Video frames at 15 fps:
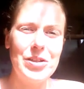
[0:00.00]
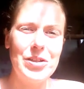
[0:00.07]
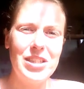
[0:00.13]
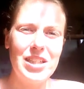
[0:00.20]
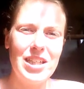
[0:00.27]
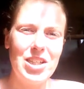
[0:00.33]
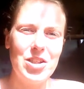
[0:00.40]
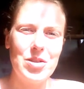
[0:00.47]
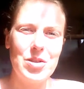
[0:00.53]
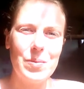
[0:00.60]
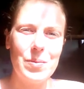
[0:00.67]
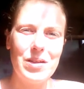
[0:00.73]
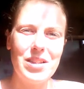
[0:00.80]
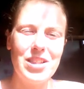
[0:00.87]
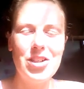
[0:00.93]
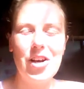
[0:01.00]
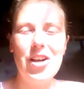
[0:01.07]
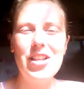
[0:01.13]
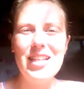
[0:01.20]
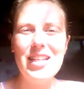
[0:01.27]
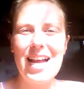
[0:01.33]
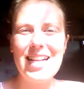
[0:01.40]
Like, you're not
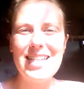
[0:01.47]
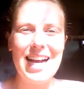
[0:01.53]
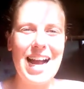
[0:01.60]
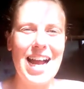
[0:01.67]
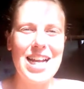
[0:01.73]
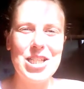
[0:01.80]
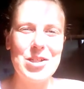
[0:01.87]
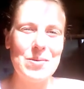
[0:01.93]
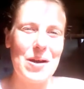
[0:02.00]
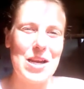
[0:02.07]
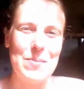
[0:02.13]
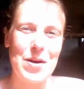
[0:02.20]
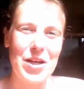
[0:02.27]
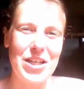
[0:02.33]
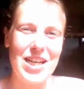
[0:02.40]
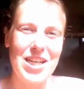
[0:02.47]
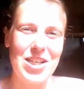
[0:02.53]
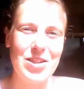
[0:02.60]
tied to anybody.